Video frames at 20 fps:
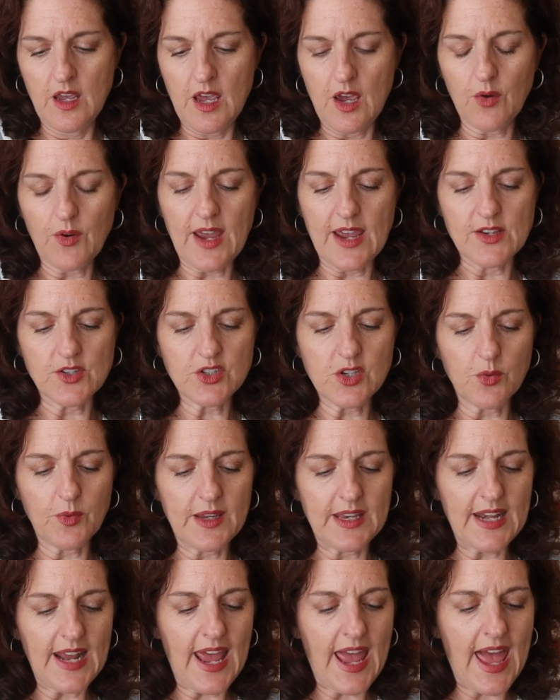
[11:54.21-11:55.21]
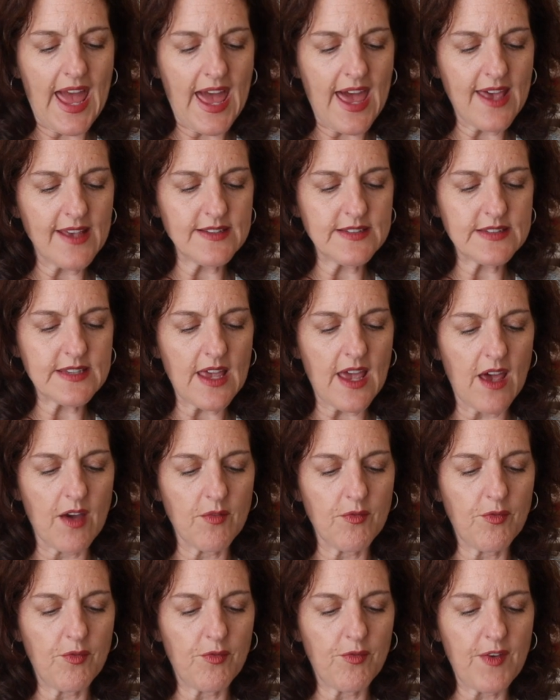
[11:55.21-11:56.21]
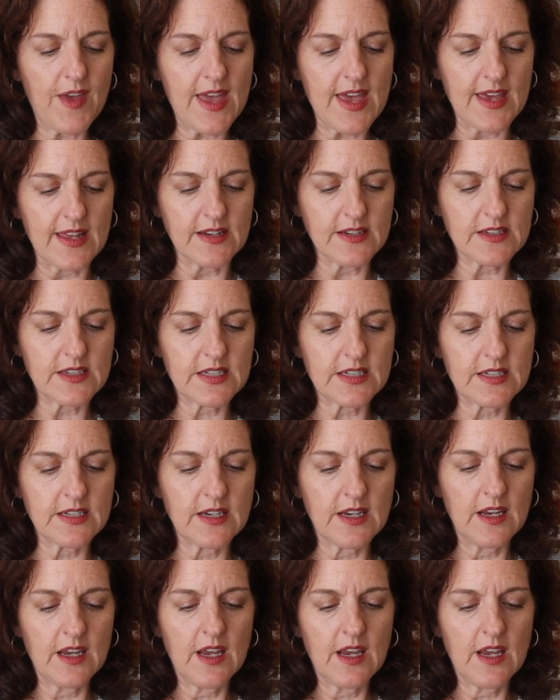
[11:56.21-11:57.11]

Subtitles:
Okay, so it has a vent,